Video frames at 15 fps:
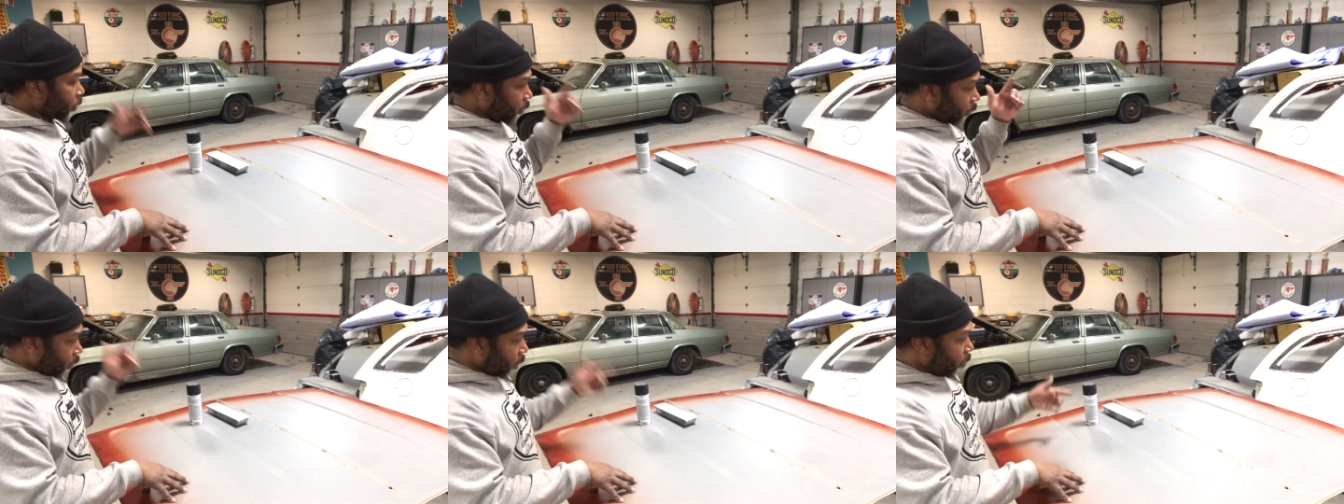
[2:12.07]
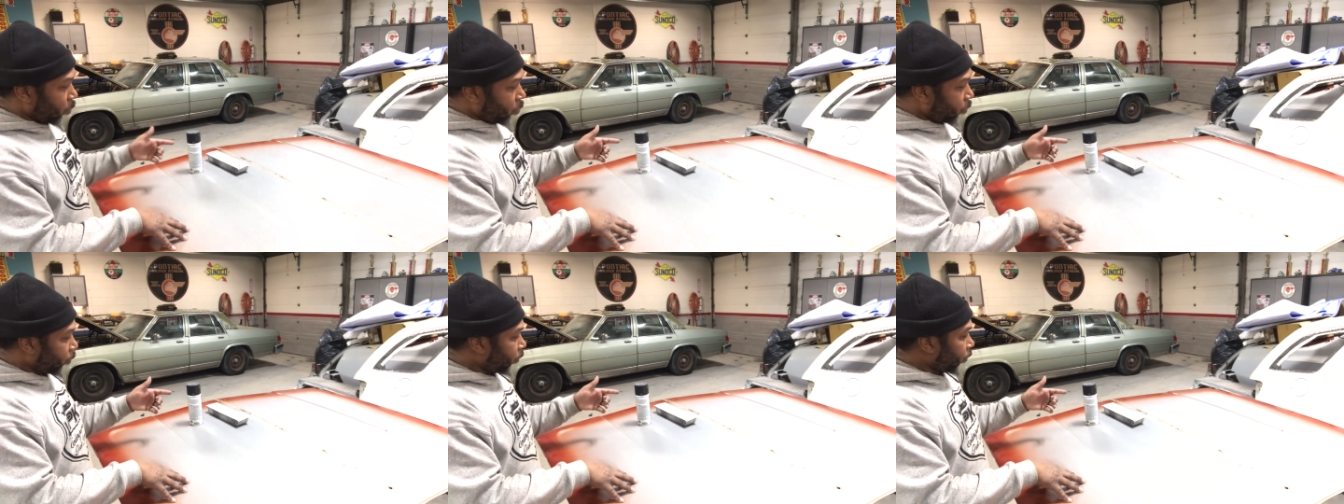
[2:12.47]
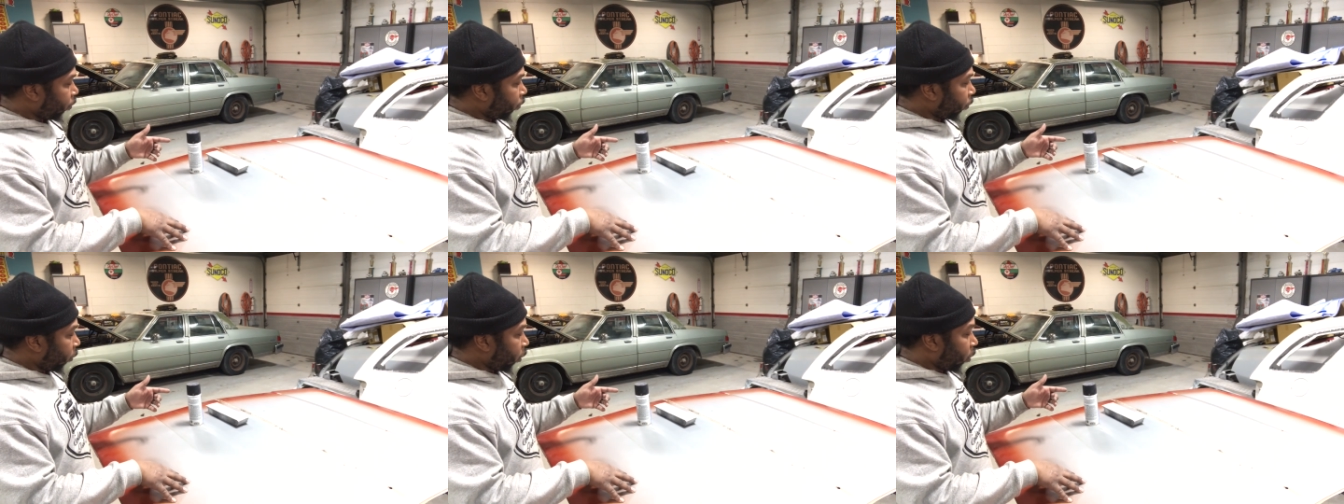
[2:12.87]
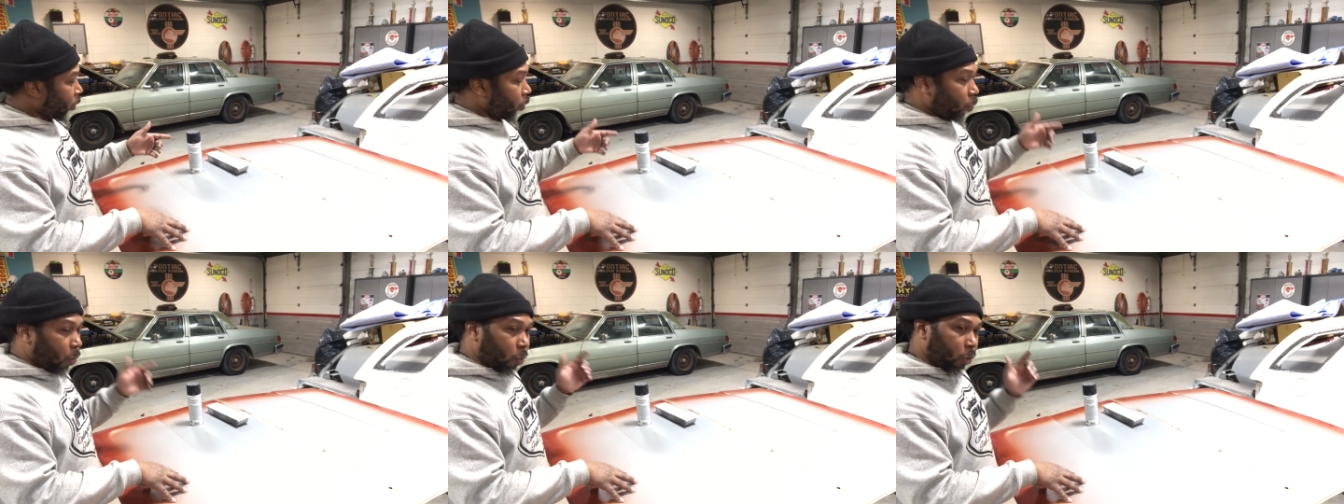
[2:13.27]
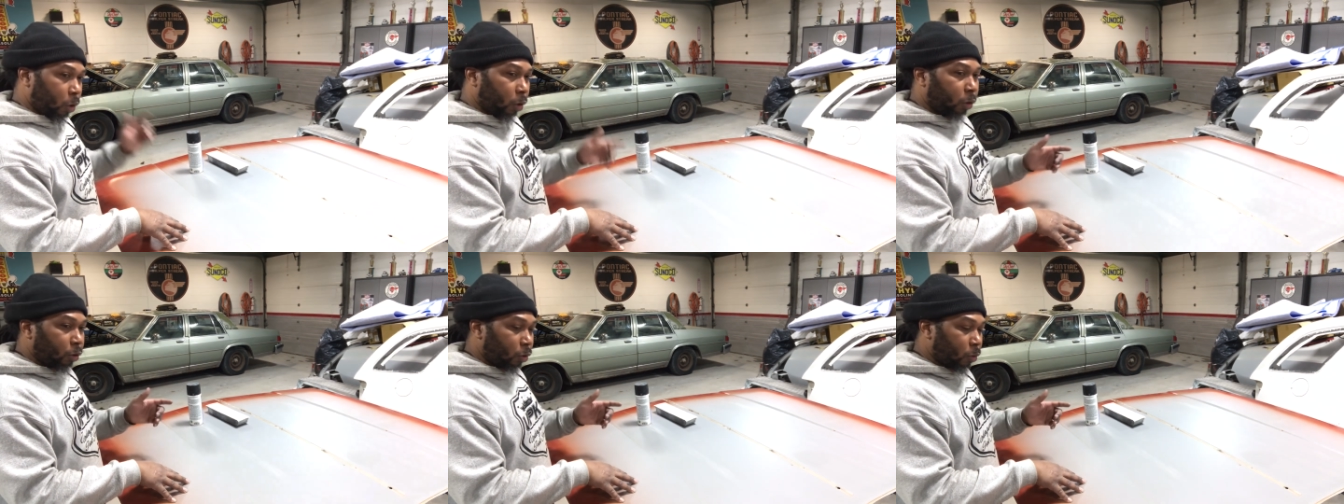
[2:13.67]
So what we're
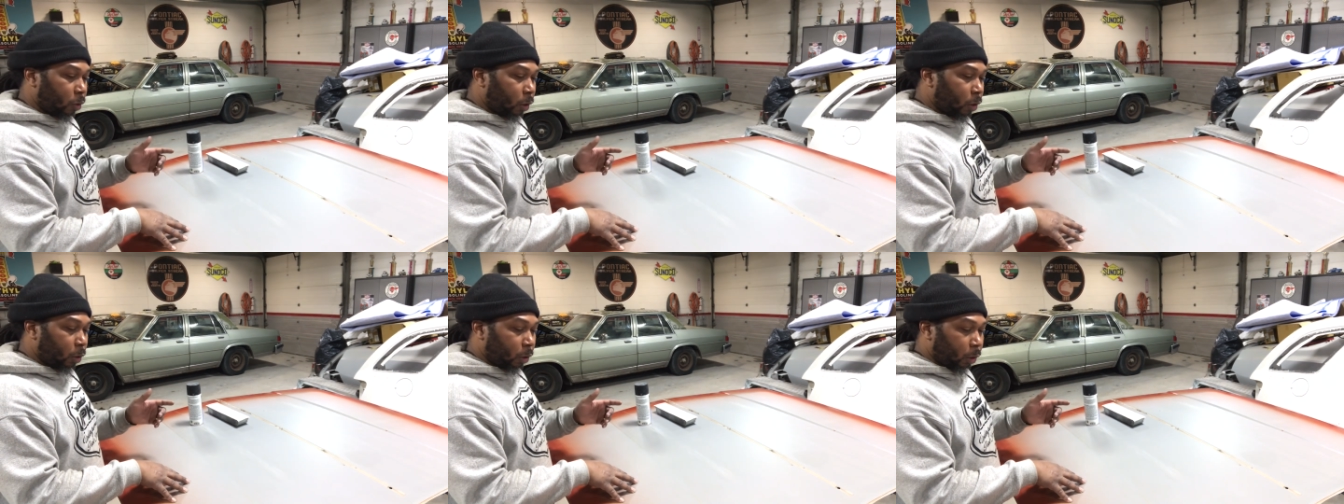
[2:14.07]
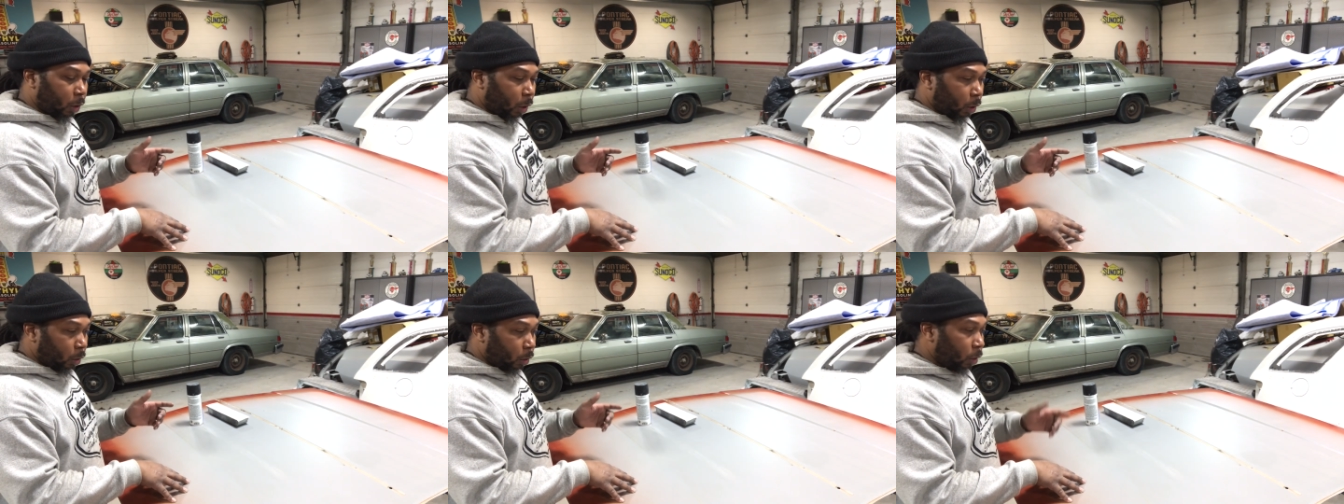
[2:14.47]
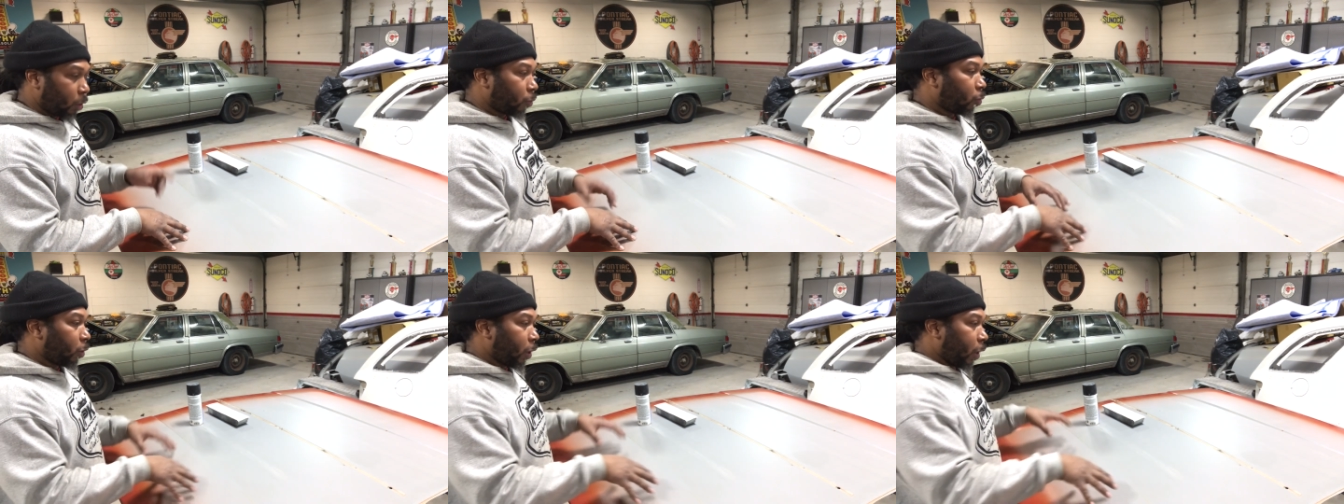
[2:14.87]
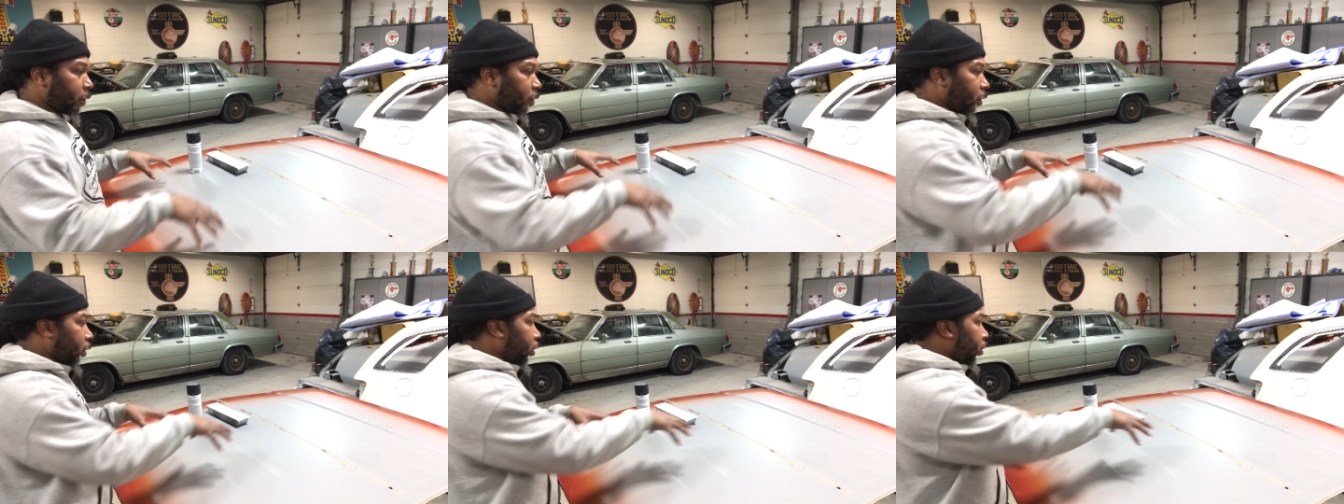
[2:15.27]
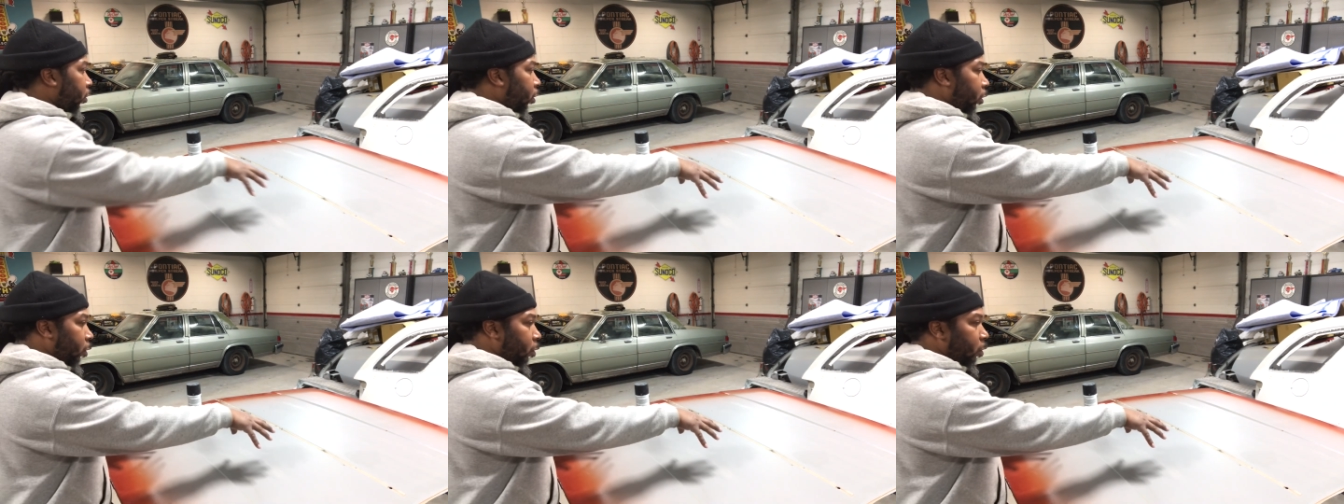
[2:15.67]
gonna do here today is we got this
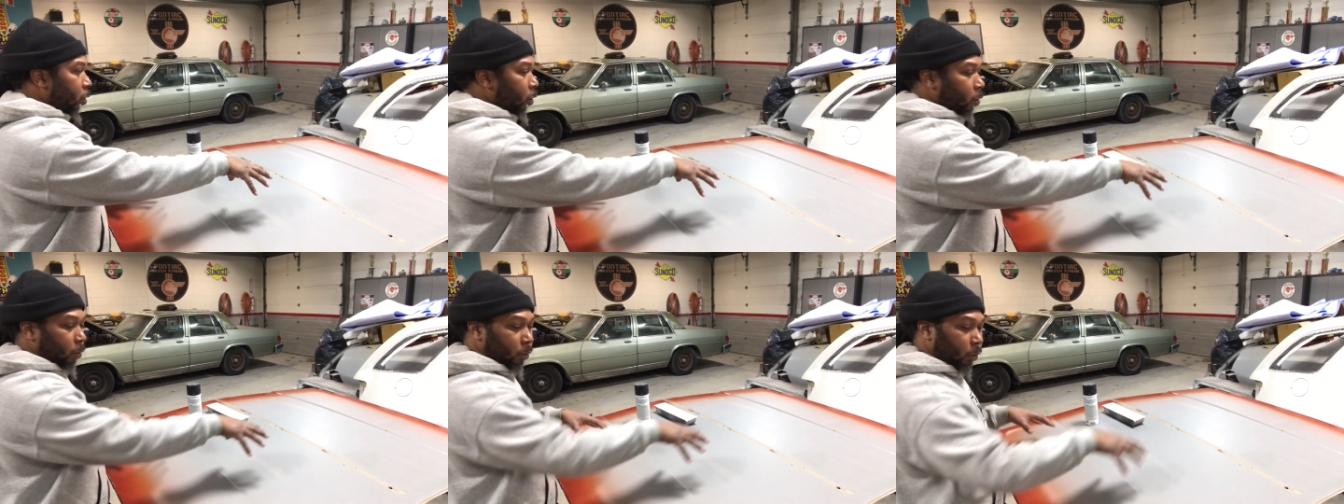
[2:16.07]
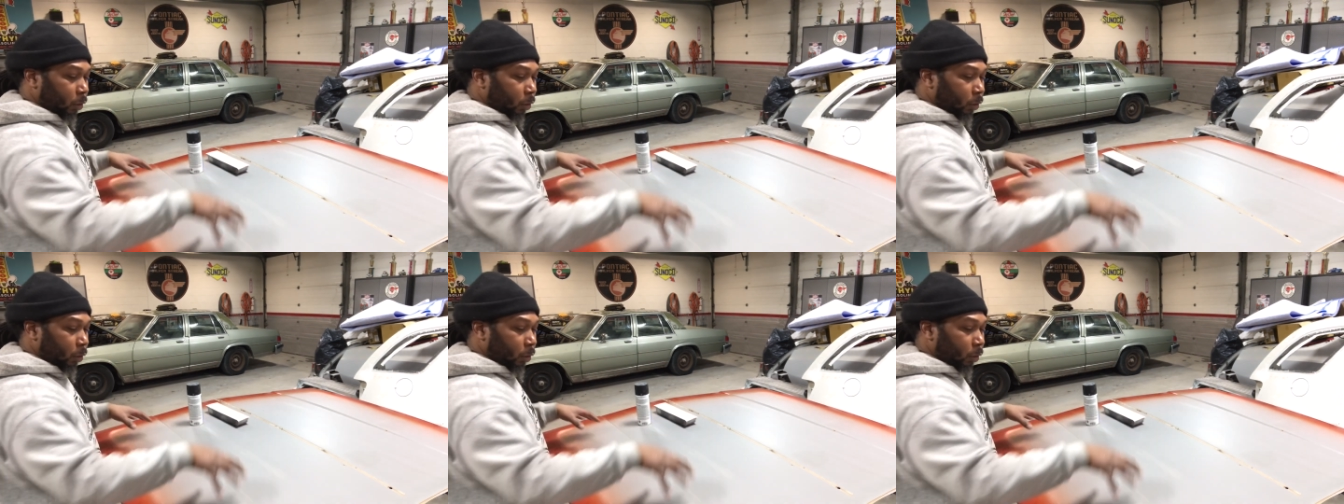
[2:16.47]
hood,